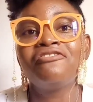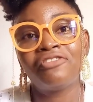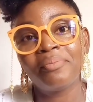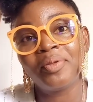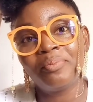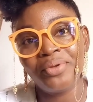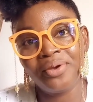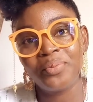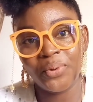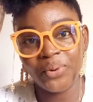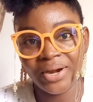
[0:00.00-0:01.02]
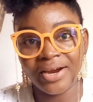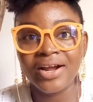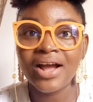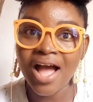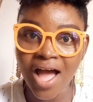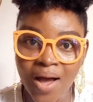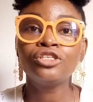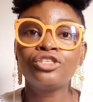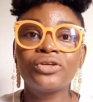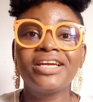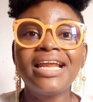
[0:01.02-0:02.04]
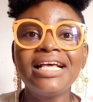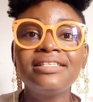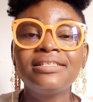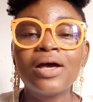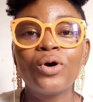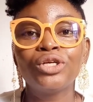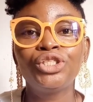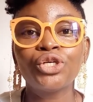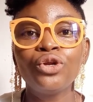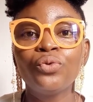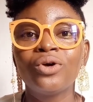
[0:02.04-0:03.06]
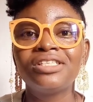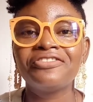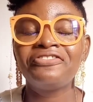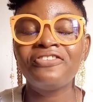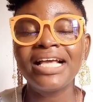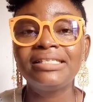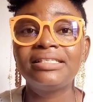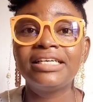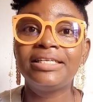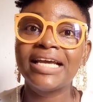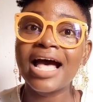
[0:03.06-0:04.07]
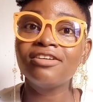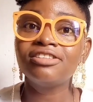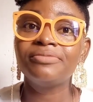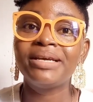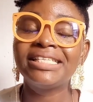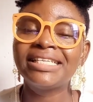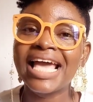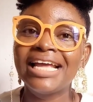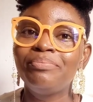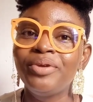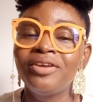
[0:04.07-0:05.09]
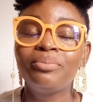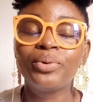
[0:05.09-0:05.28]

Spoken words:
from the Big Brother house. So the next thing that was shown was the first day the housemates heard Big